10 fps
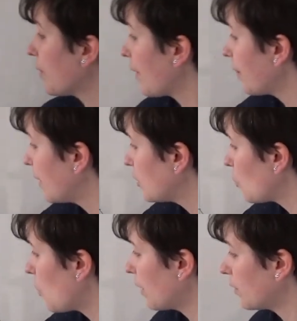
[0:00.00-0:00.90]
than this
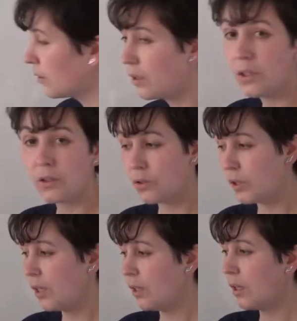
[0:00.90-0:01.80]
one. You
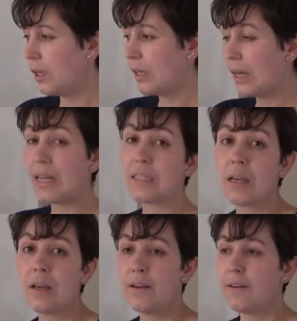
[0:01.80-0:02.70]
see, as
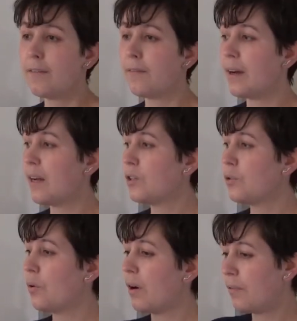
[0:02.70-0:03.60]
far
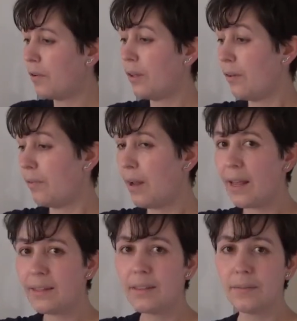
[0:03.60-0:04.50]
as you are from the flat,